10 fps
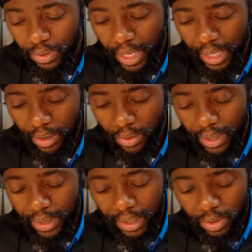to, like,
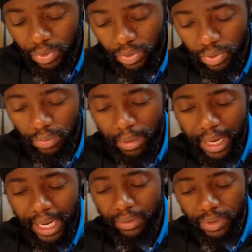rather to
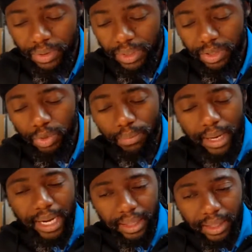buy resources, to
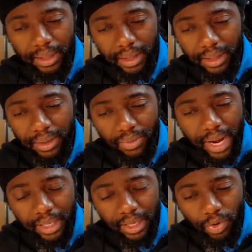buy the
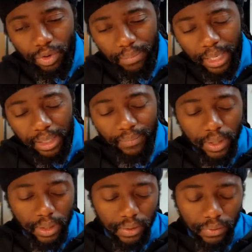right equipment.
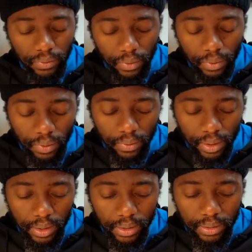So
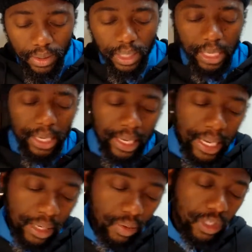
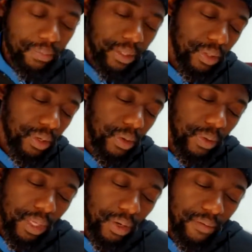again, it goes back to the
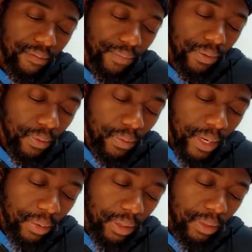whole thing of what
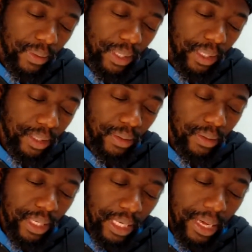are we doing,
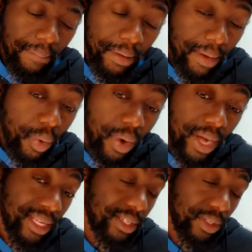and I mean, my
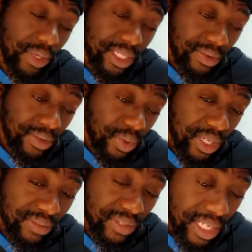work that I do as a
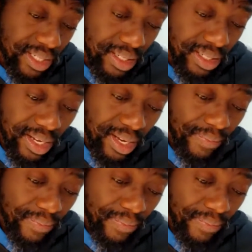restorative justice